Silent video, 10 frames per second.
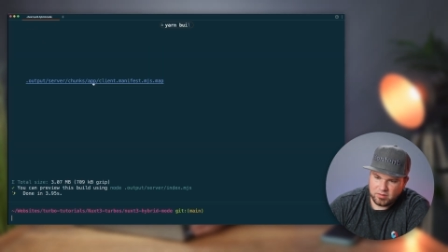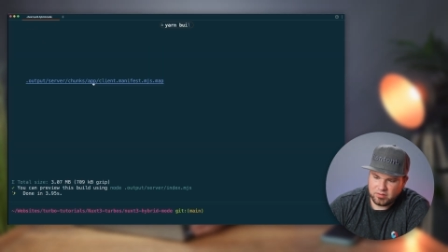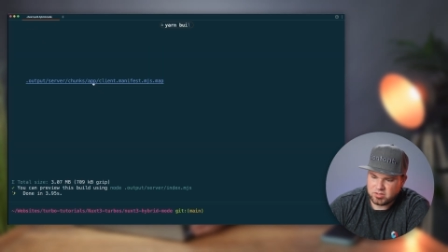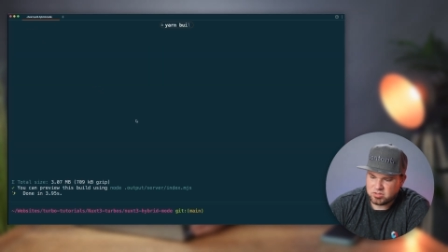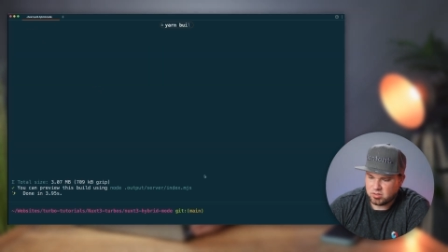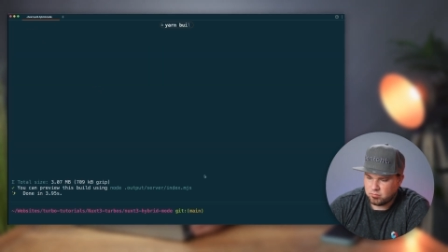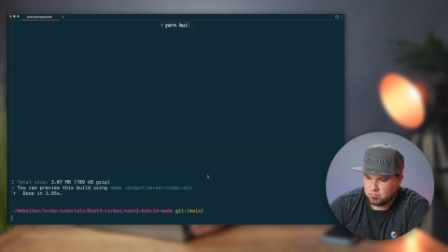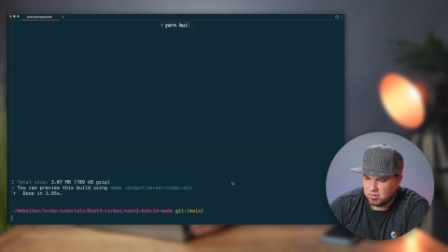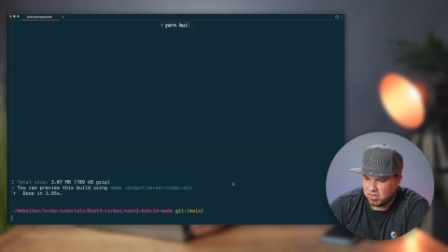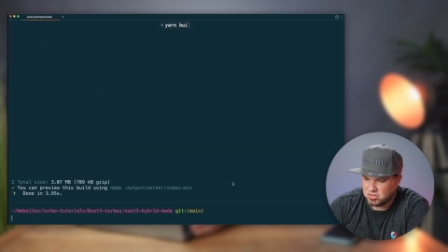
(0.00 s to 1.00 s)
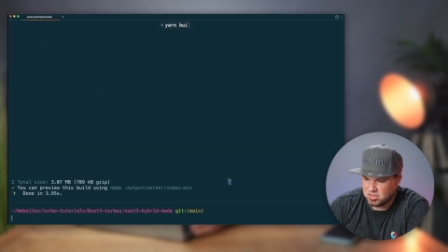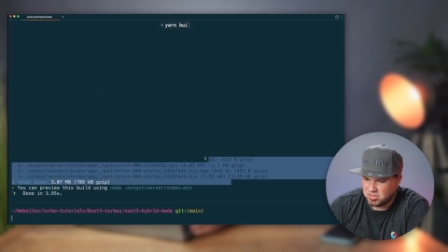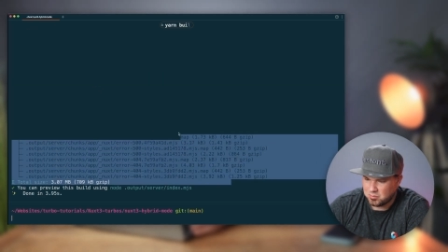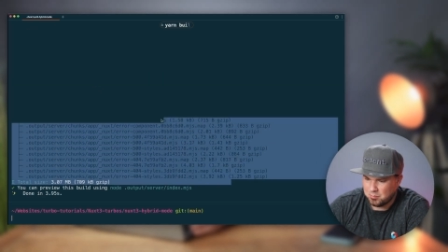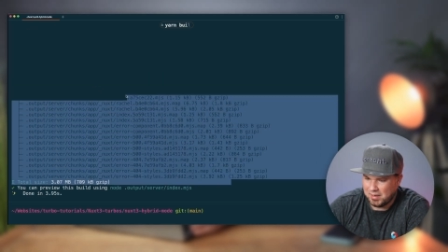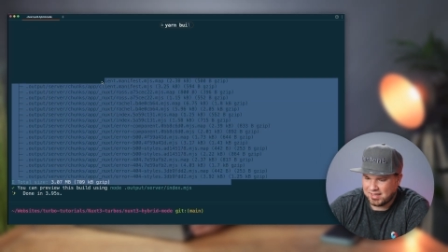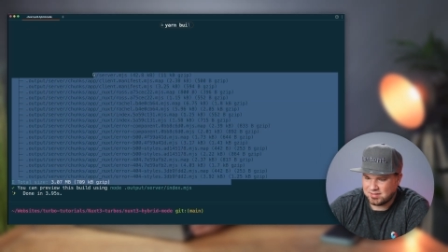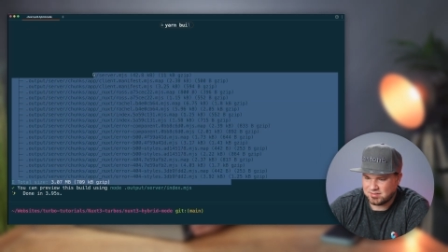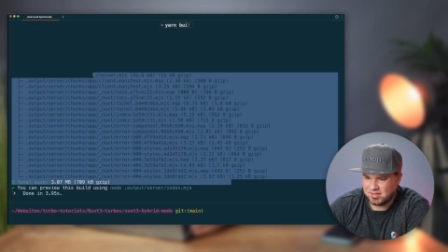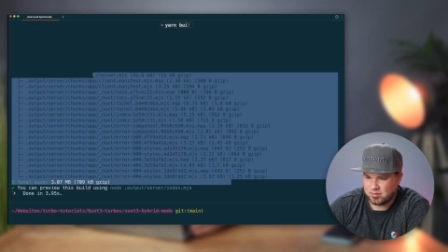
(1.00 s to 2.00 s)
There's some, actually some
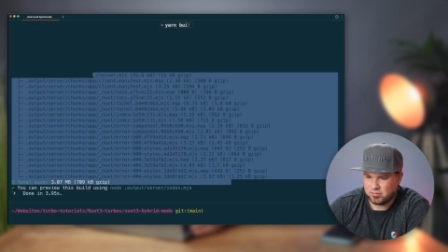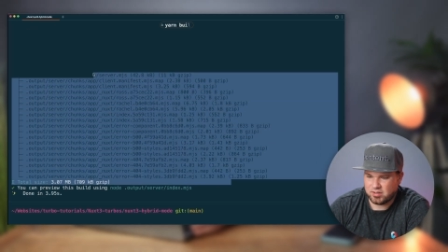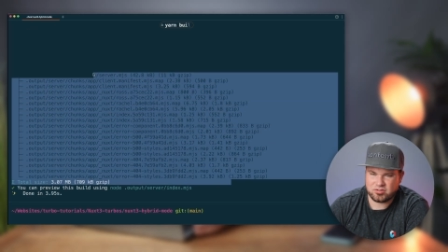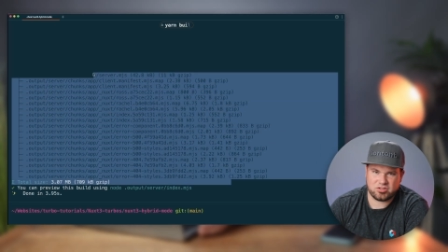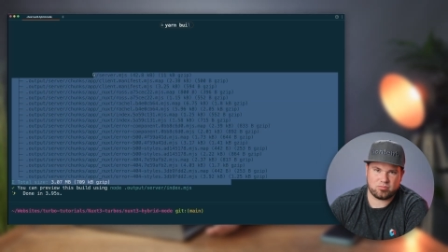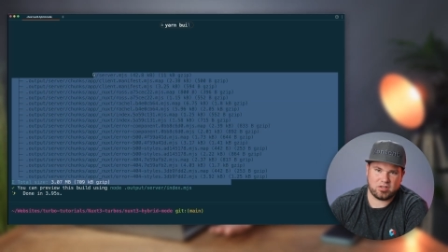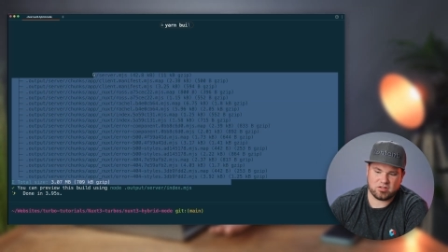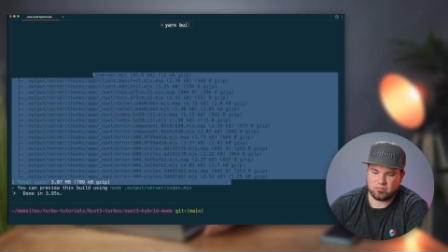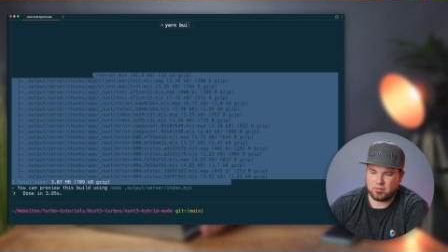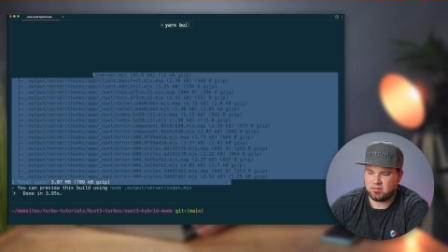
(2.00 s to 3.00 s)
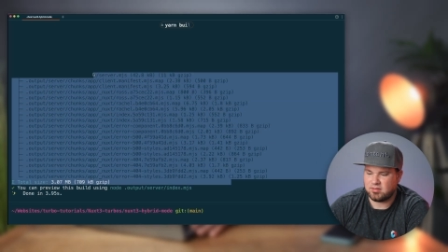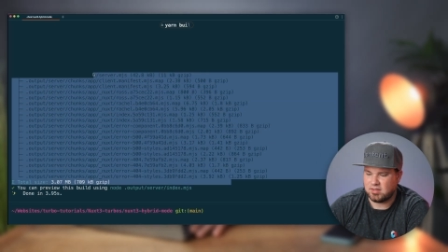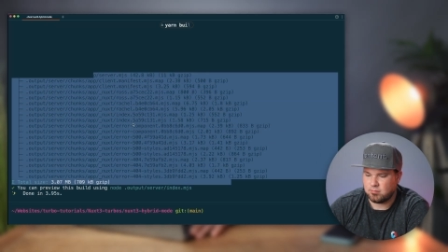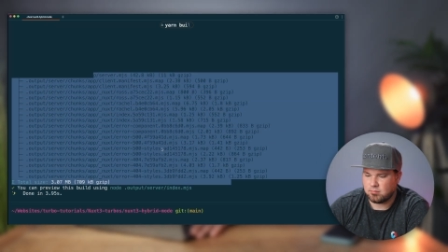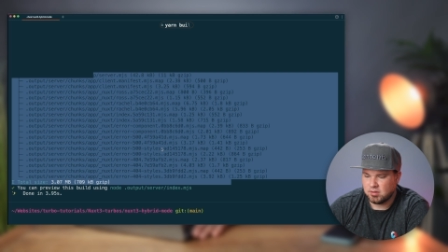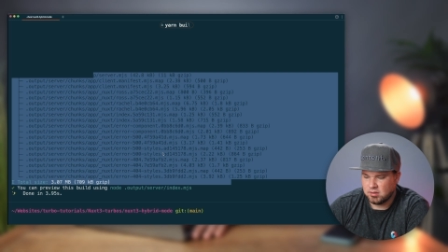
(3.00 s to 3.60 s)
blackness here, but that's just because of my theme.